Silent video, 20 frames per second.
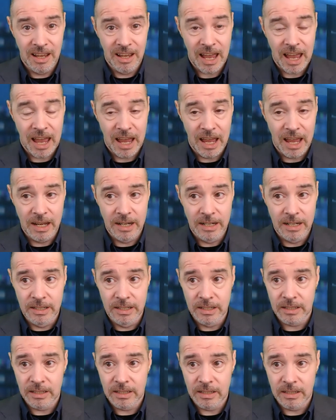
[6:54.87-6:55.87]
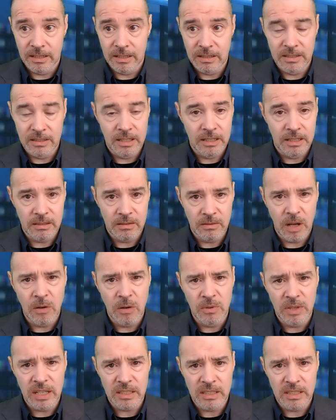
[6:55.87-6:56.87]
And I said, oh,
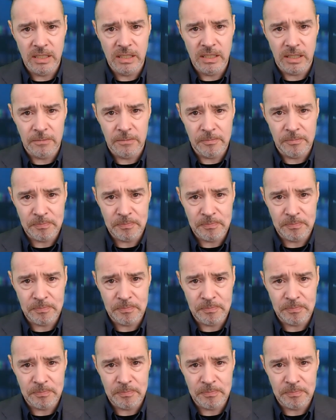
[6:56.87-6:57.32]
well, that's easy.